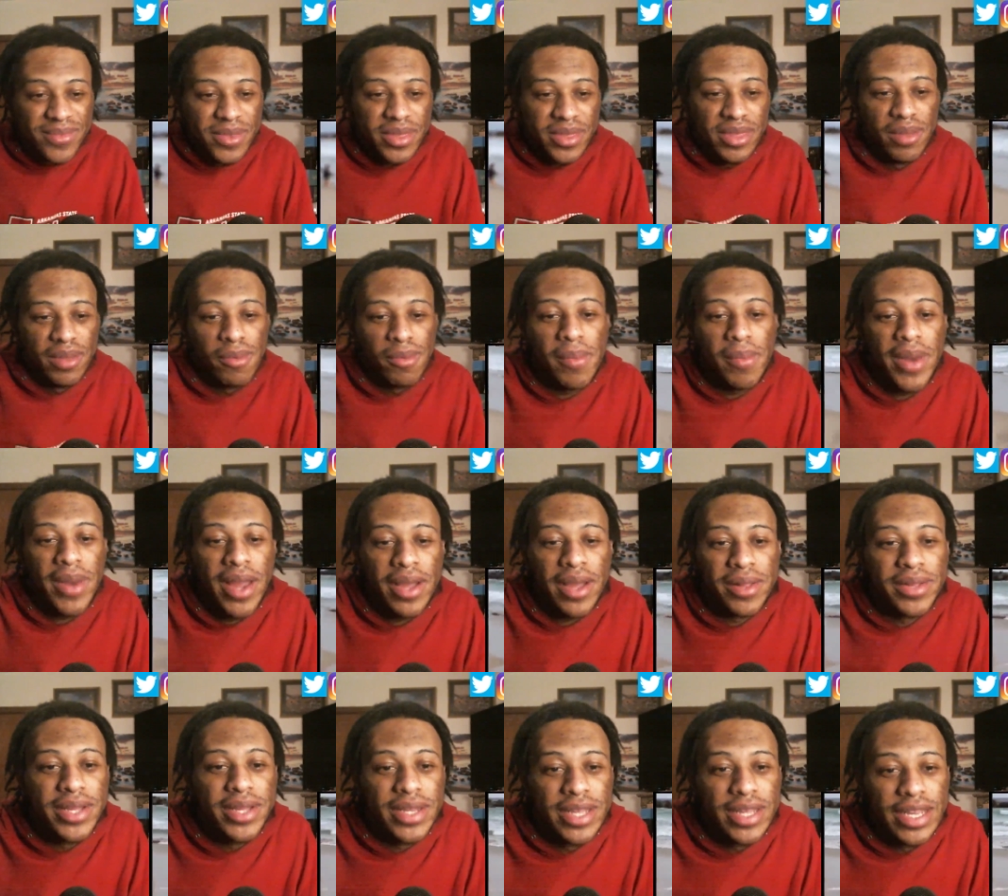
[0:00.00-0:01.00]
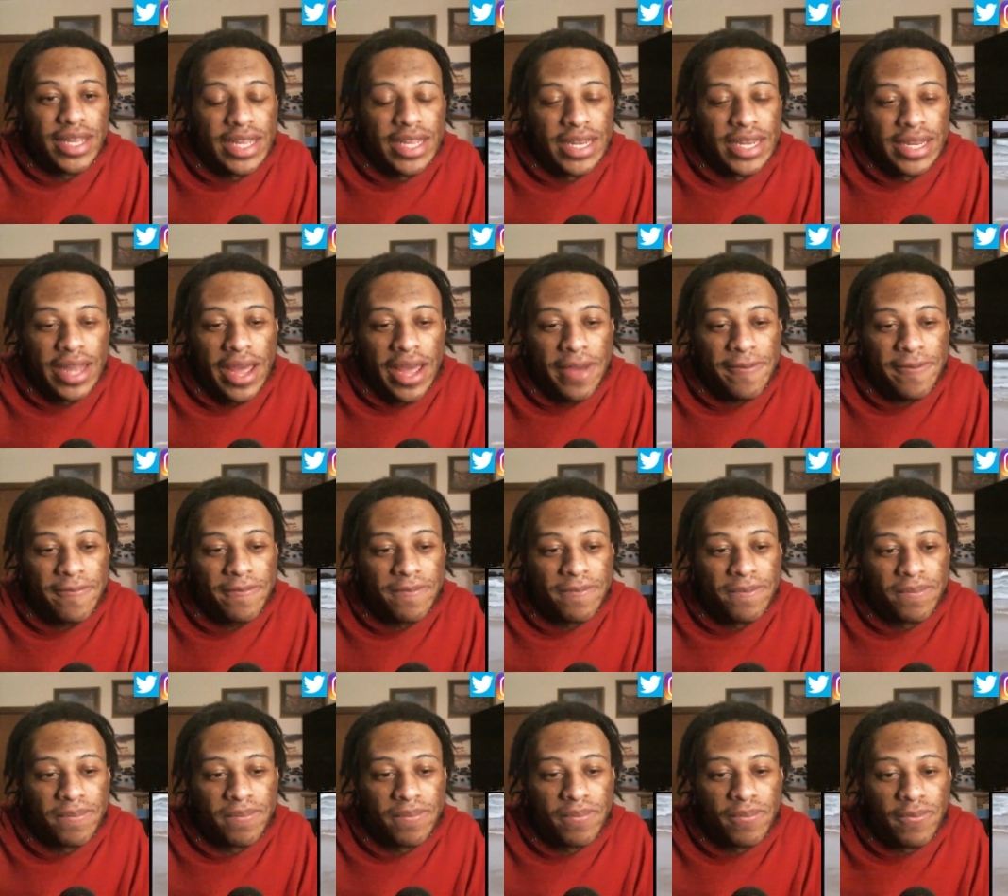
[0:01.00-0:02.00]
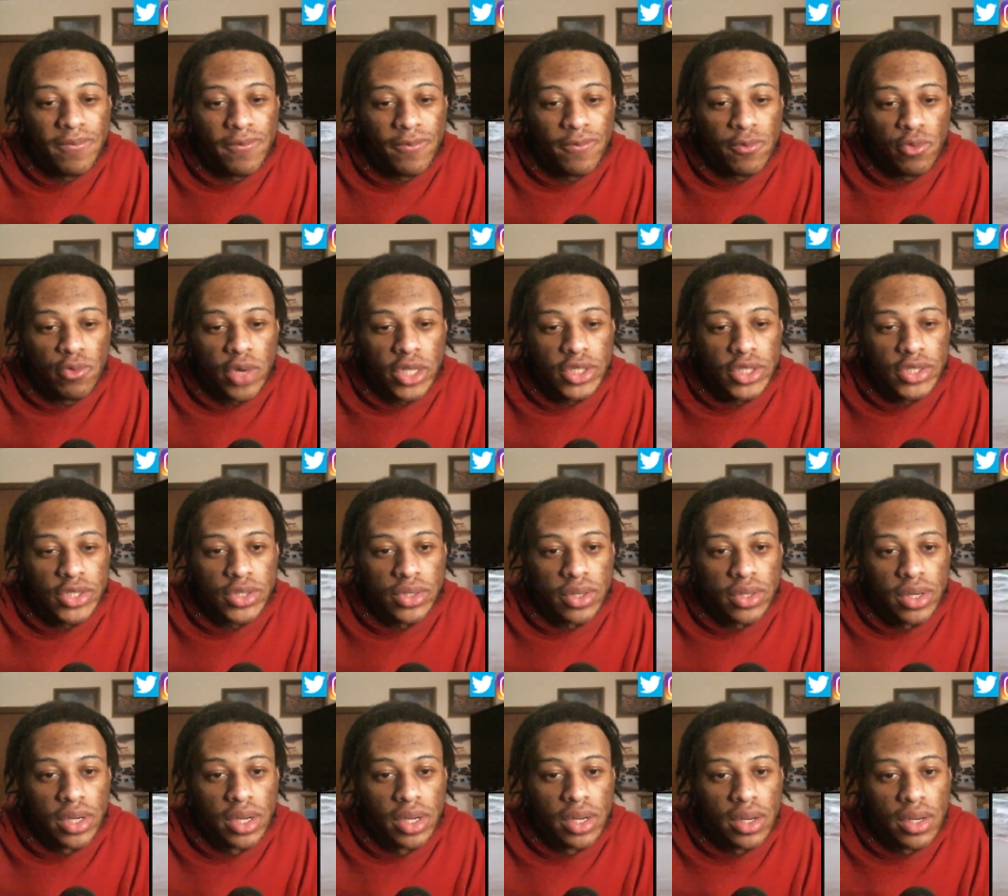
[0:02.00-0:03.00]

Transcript: The moment I clicked, it did not register.